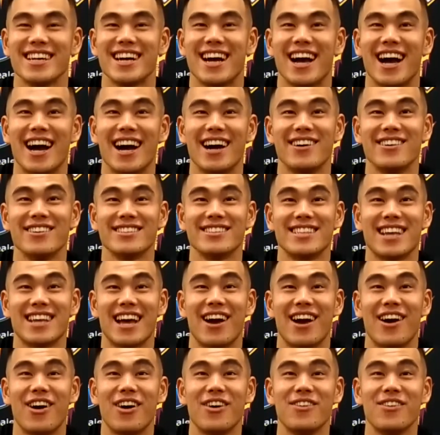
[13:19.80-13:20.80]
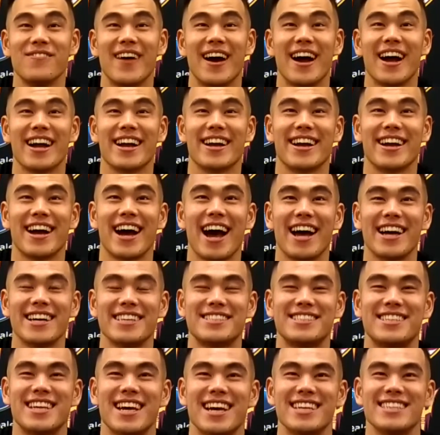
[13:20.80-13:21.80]
I was like, oh my God, it
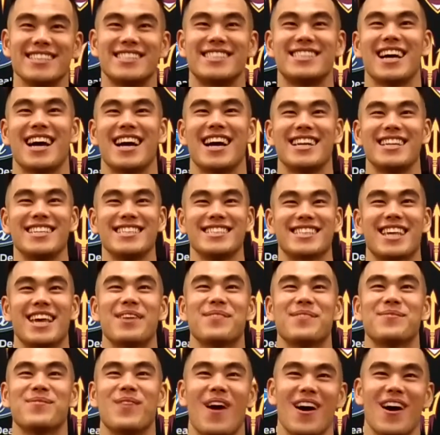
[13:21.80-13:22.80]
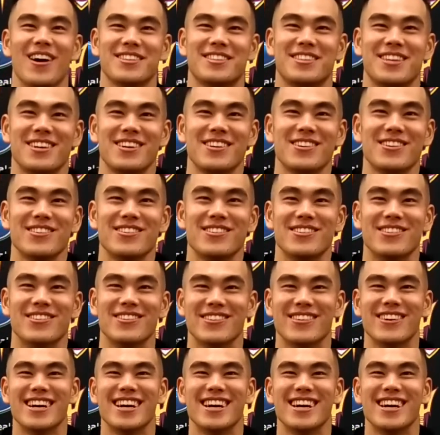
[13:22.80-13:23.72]
says Chinese can ball too.